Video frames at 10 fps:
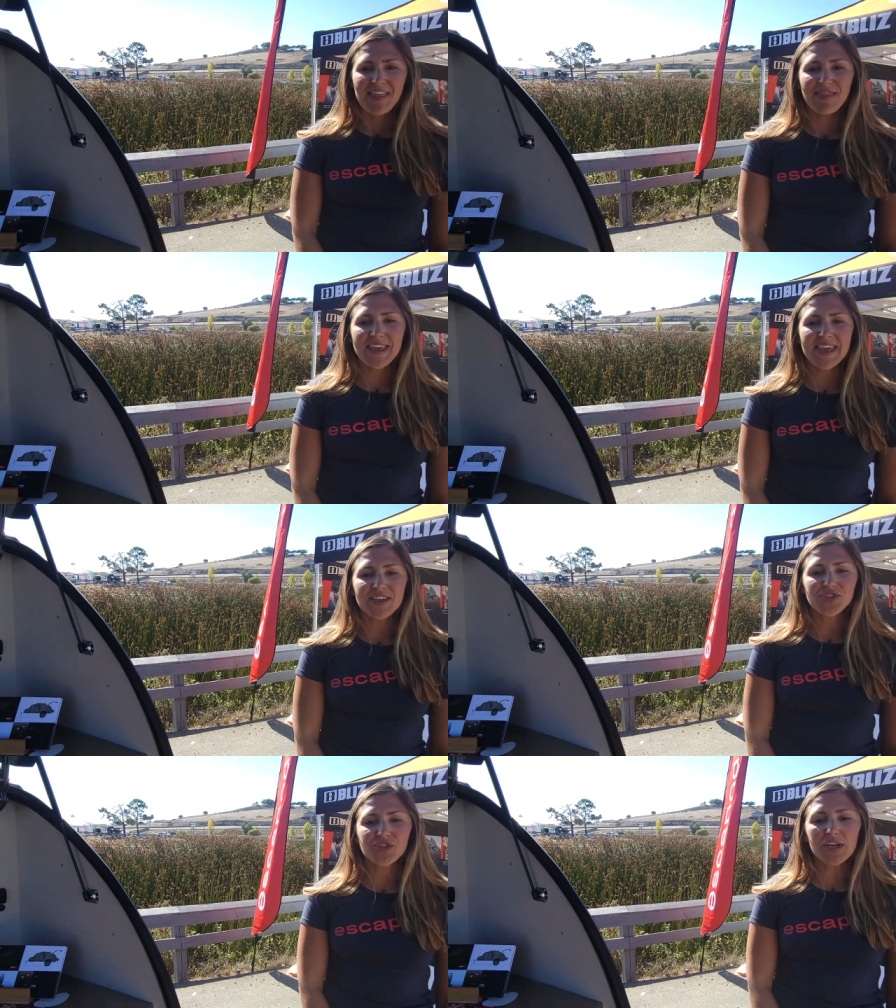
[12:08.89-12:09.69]
the
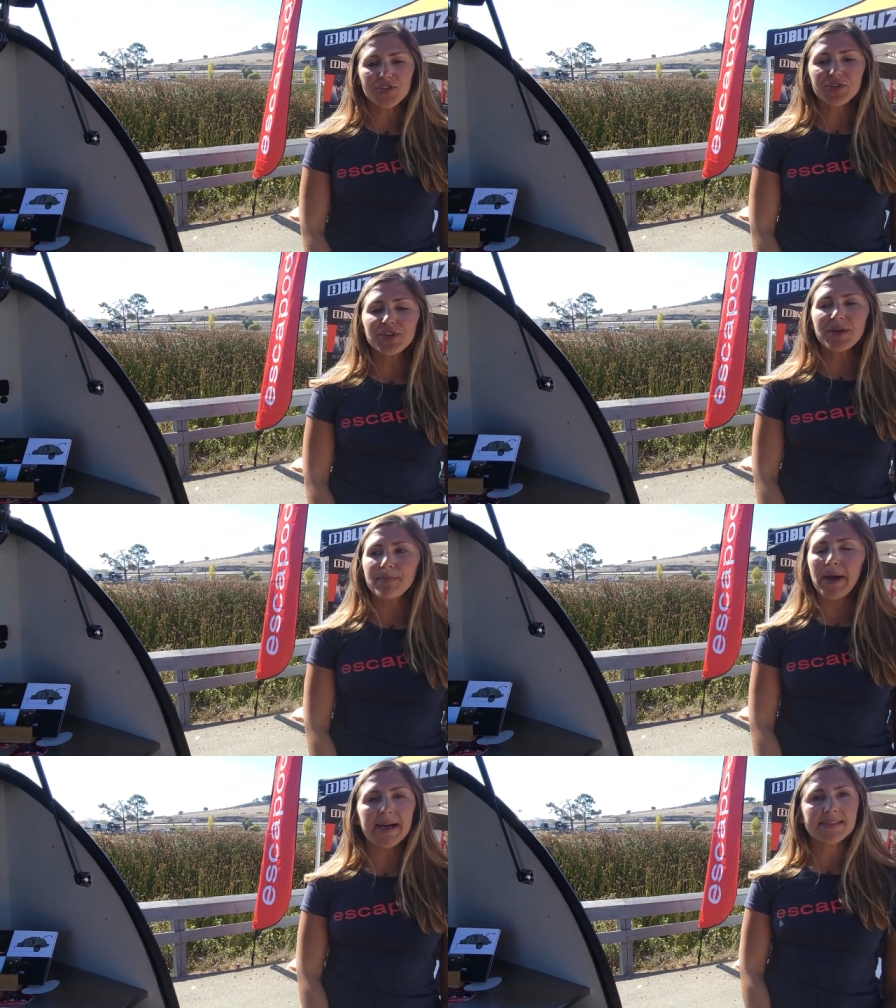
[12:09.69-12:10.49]
structural
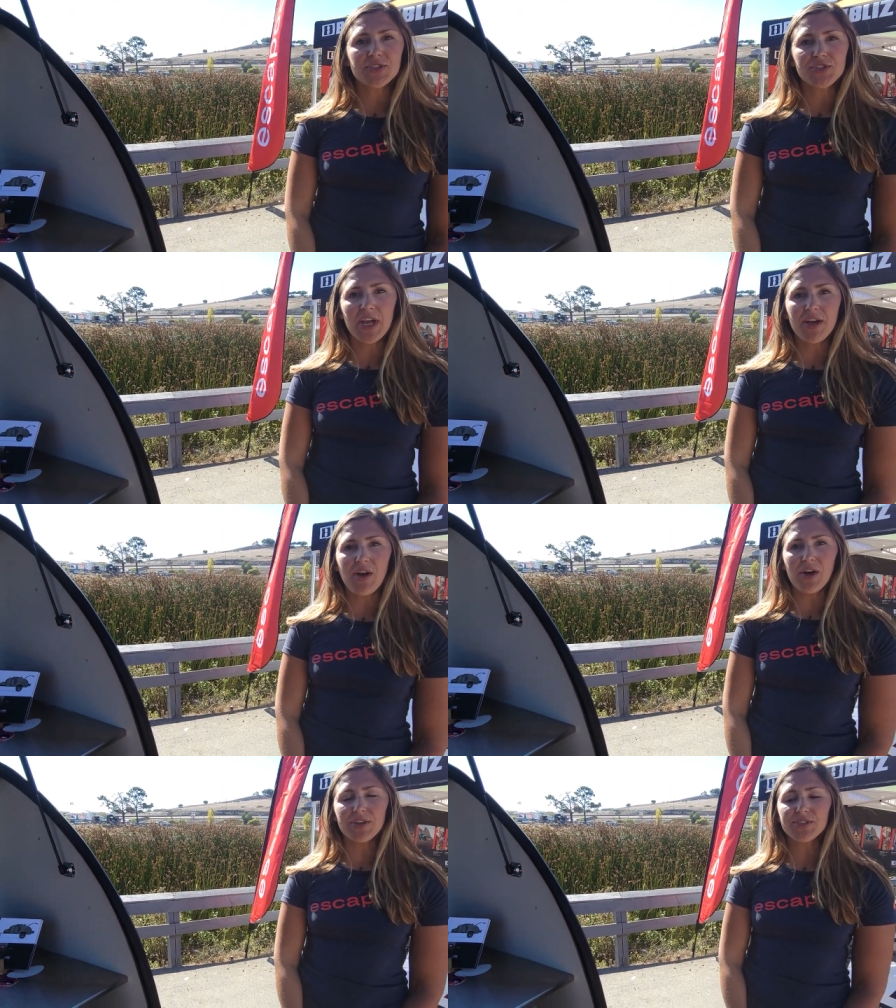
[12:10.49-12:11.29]
composite shell
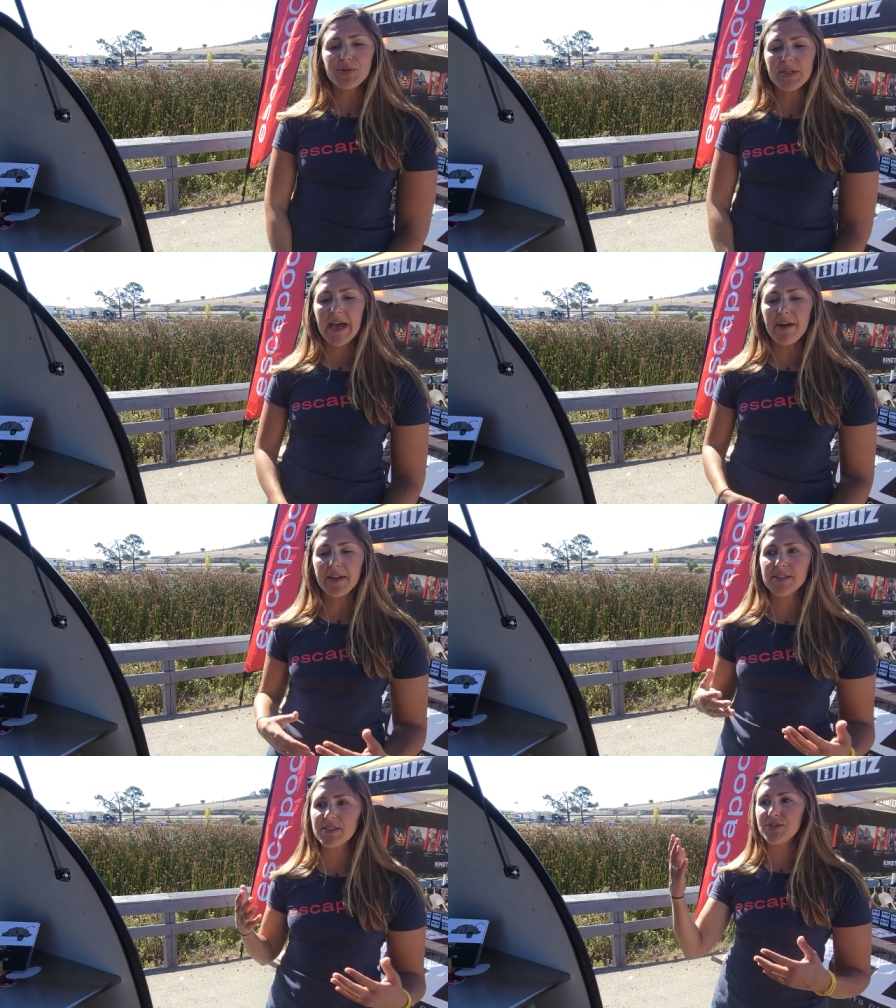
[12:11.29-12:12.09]
also allowed
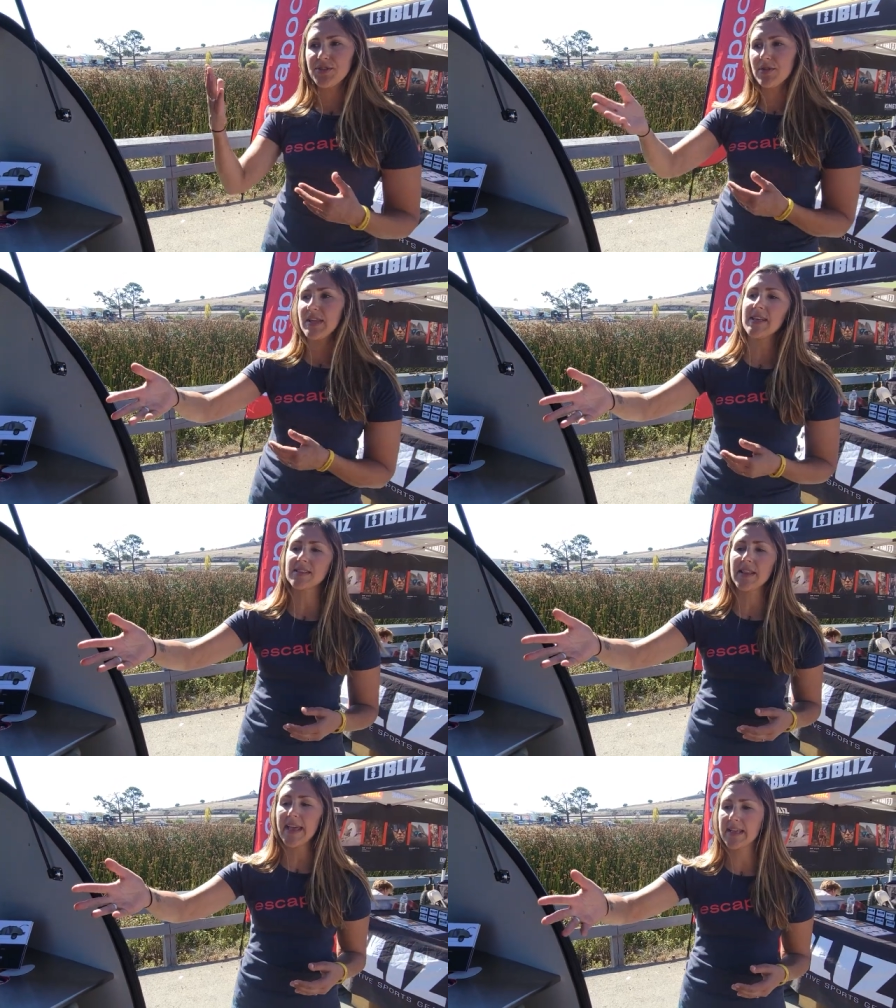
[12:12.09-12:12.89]
us to do
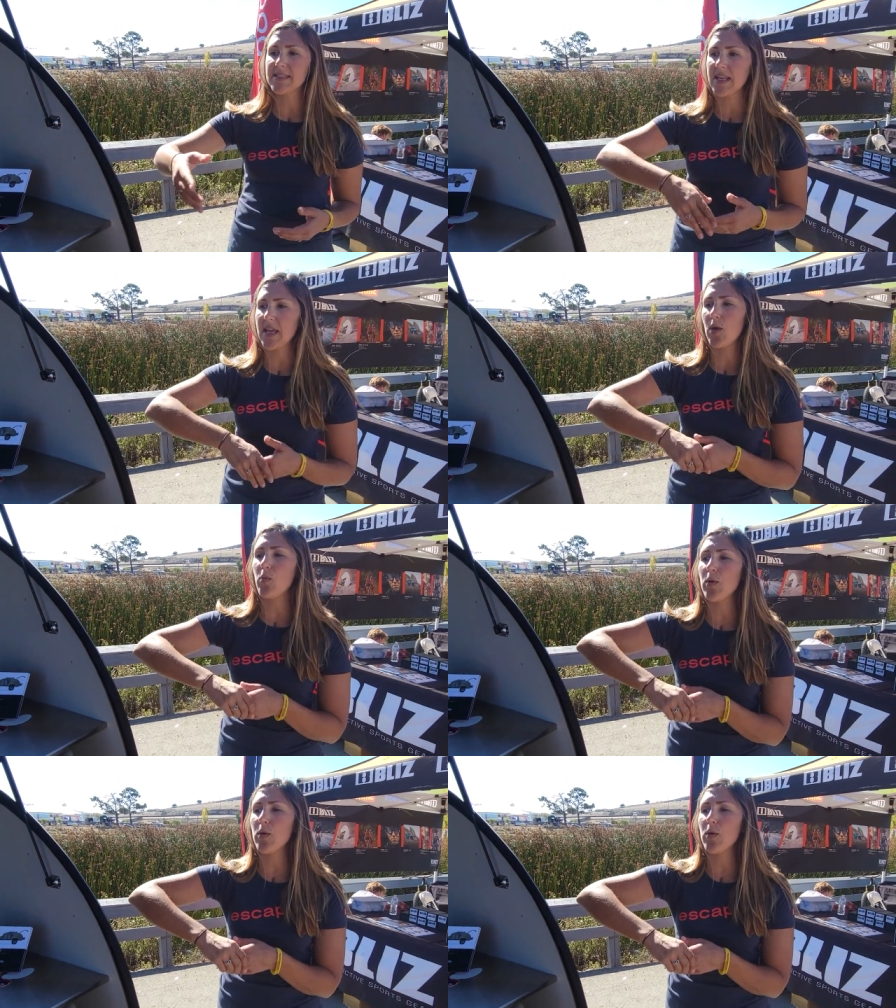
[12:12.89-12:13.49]
things like a sink.